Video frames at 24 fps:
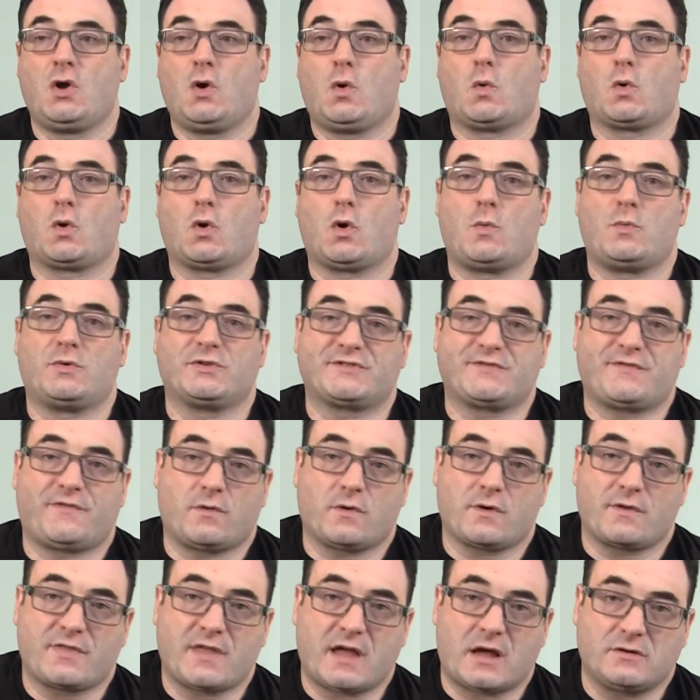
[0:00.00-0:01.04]
or almost
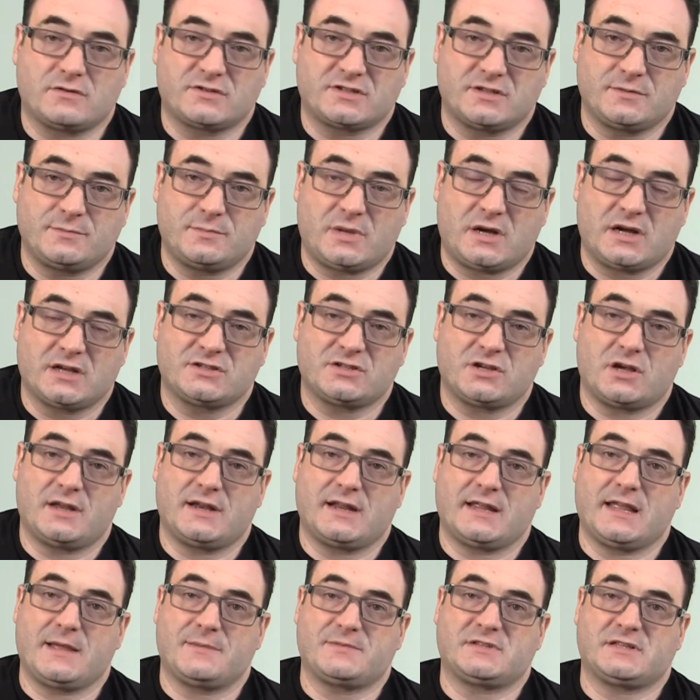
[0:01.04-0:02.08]
$4,000 on a
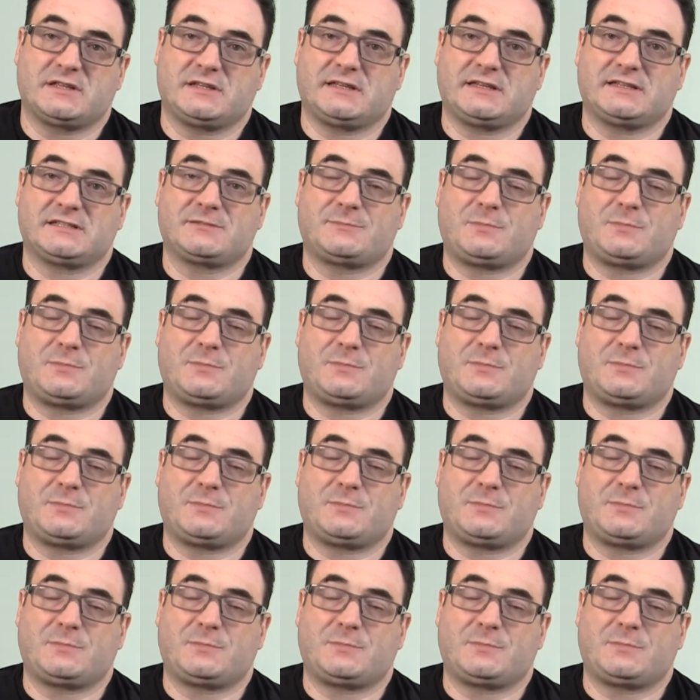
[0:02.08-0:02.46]
Gibson Les